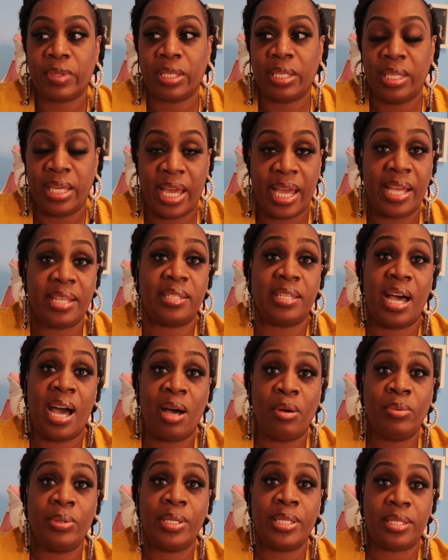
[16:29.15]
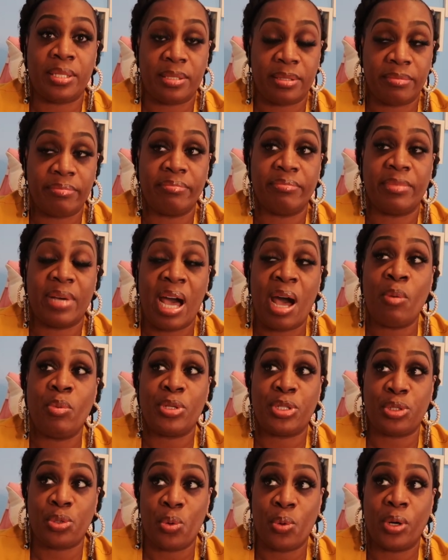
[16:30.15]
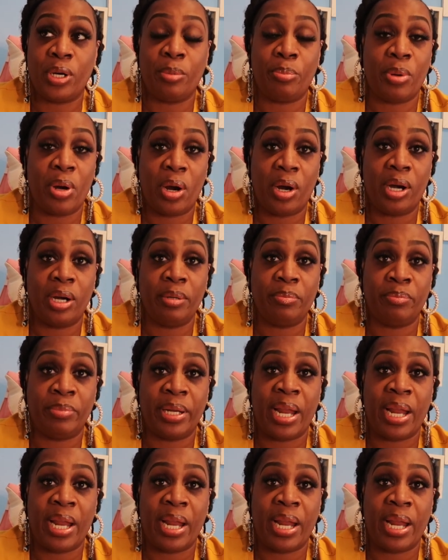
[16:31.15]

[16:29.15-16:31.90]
yes, I was I was torn apart,